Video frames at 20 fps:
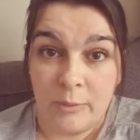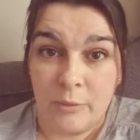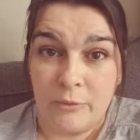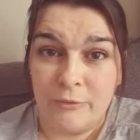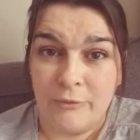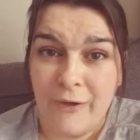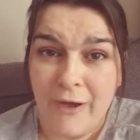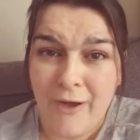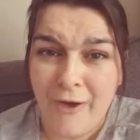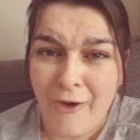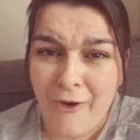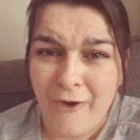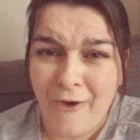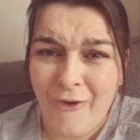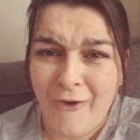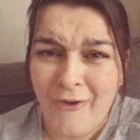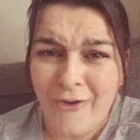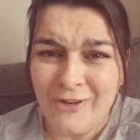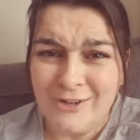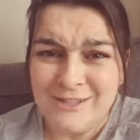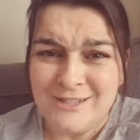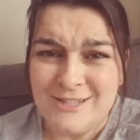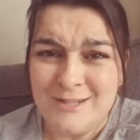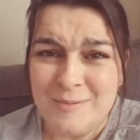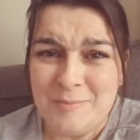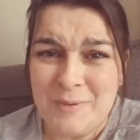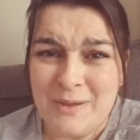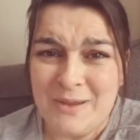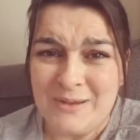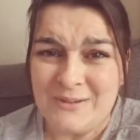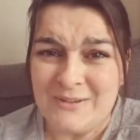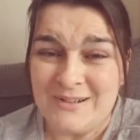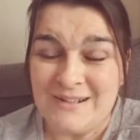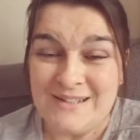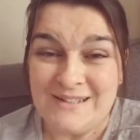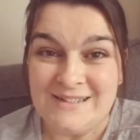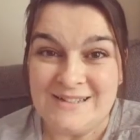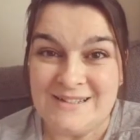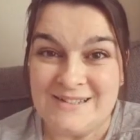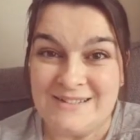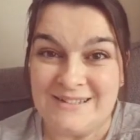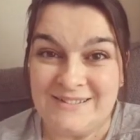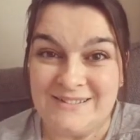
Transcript: were for, to be honest.